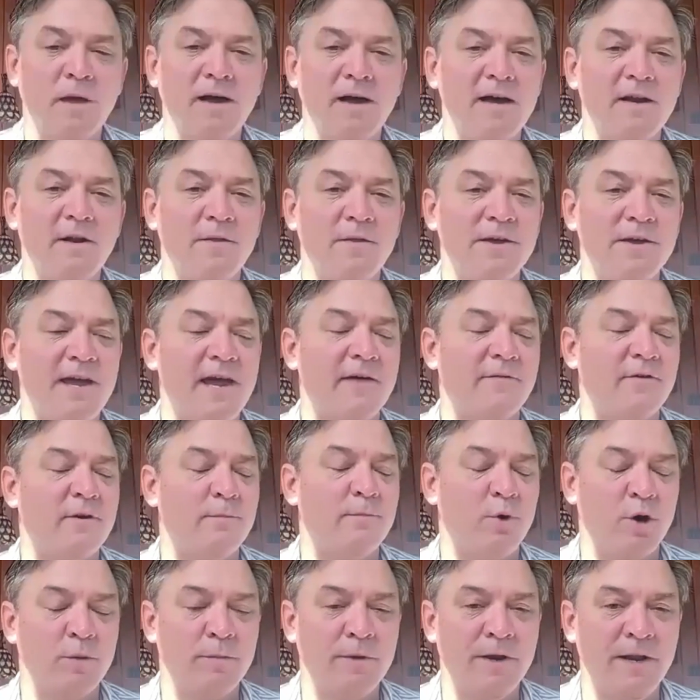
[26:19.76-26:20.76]
I don't think every
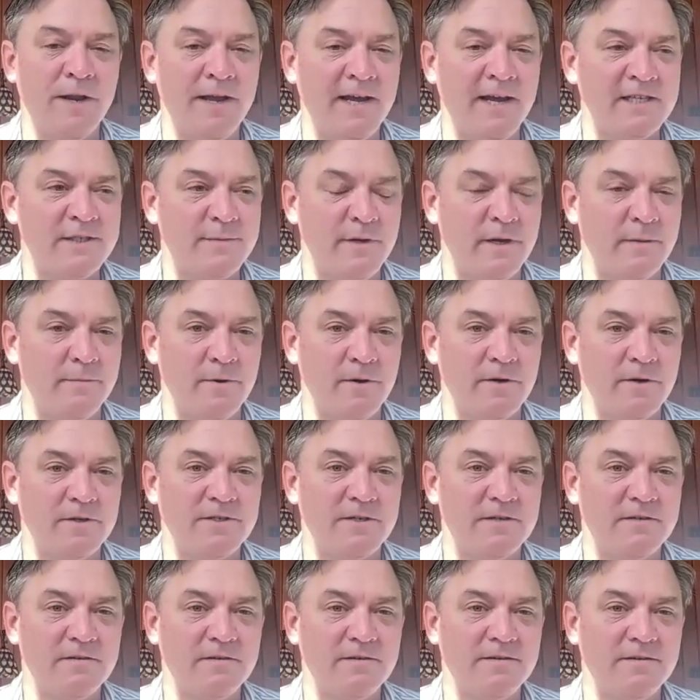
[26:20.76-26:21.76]
board meeting has to be in
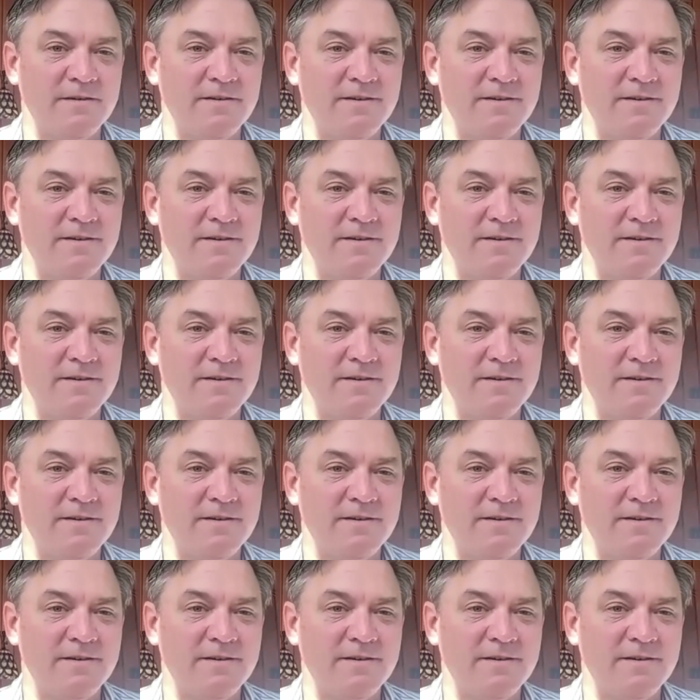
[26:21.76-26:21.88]
person.